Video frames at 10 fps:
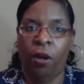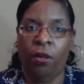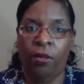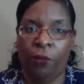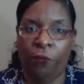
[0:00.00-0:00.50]

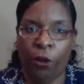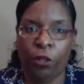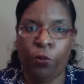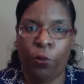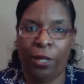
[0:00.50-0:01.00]
the
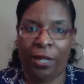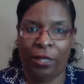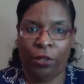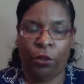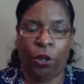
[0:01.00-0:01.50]
first one
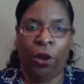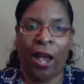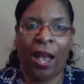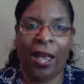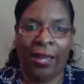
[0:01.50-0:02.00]
is through your
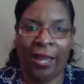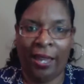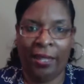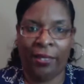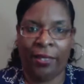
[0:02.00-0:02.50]
eye
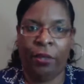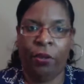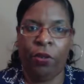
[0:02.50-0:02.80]
gates.